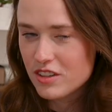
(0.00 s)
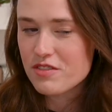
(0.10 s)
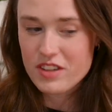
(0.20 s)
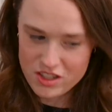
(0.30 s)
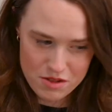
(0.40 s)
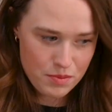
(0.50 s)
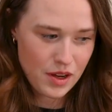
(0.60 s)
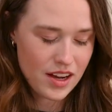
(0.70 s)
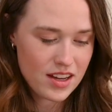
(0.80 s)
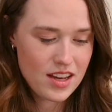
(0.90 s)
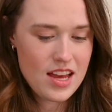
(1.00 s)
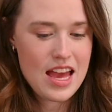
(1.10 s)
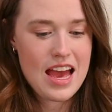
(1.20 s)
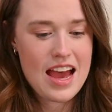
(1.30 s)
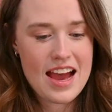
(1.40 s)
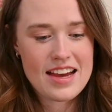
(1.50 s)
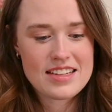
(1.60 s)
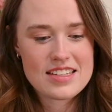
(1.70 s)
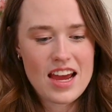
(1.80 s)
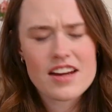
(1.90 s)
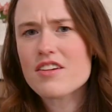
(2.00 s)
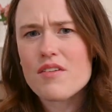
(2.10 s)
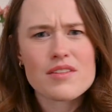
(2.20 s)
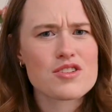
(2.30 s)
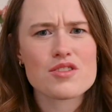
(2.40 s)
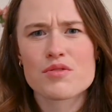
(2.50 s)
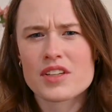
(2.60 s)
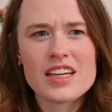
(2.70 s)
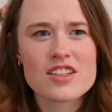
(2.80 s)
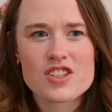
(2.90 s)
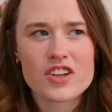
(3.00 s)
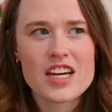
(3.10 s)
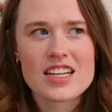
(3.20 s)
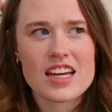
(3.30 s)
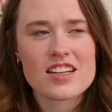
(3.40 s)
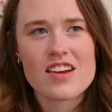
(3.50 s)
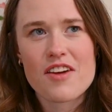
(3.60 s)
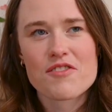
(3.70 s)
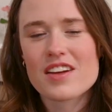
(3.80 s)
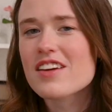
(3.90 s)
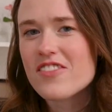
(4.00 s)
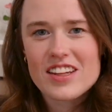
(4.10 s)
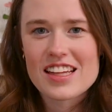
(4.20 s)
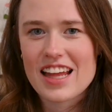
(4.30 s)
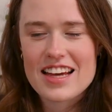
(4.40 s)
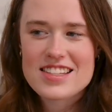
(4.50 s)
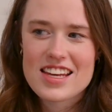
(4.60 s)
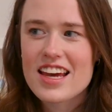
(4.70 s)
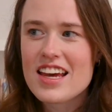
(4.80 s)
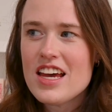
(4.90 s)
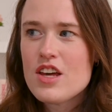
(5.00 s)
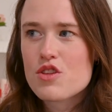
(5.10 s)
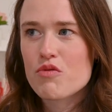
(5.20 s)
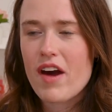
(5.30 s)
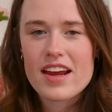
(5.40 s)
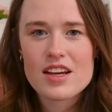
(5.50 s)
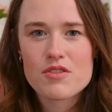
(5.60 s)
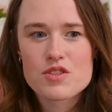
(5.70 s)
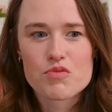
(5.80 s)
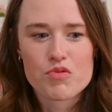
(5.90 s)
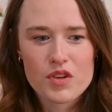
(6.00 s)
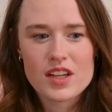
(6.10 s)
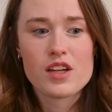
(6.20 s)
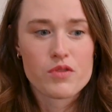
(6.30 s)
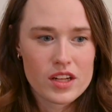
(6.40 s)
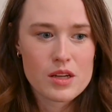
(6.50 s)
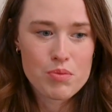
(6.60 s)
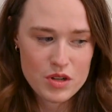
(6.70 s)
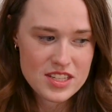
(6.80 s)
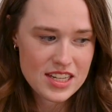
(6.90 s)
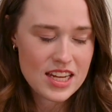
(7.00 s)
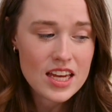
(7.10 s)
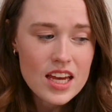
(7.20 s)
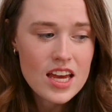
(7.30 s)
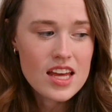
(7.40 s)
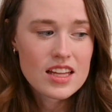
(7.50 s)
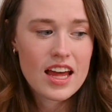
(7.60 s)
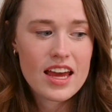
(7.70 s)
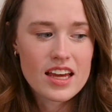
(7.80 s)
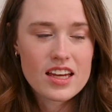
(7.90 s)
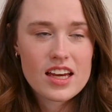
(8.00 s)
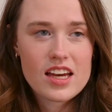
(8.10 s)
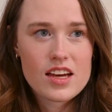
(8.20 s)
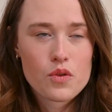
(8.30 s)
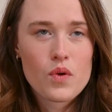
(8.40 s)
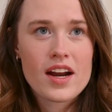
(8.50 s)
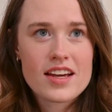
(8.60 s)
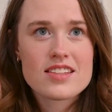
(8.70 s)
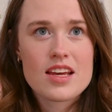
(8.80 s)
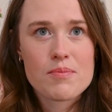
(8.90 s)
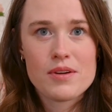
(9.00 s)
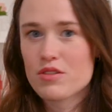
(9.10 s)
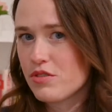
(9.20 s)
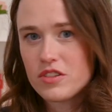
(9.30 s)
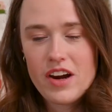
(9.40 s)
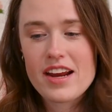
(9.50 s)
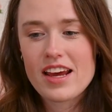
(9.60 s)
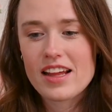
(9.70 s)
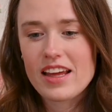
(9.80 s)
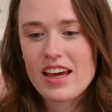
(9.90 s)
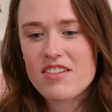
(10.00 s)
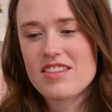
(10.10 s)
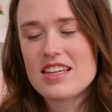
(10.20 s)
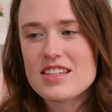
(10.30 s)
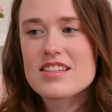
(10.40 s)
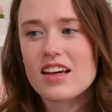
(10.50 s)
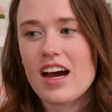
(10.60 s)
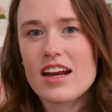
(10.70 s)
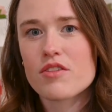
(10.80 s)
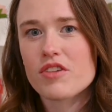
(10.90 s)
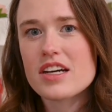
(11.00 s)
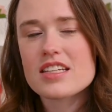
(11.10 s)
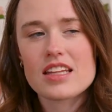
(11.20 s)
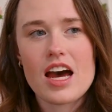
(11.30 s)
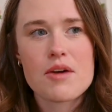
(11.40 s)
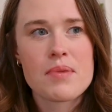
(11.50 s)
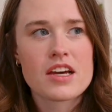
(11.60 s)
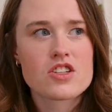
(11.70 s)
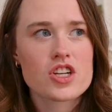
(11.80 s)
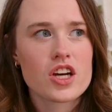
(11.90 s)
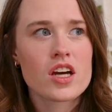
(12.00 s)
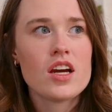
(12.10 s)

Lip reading: fiction book, and I don't know, I was just really intrigued. I really liked it. The writing was really pretty. Like, when I say beautiful writing, like this is the kind of writing that I picture.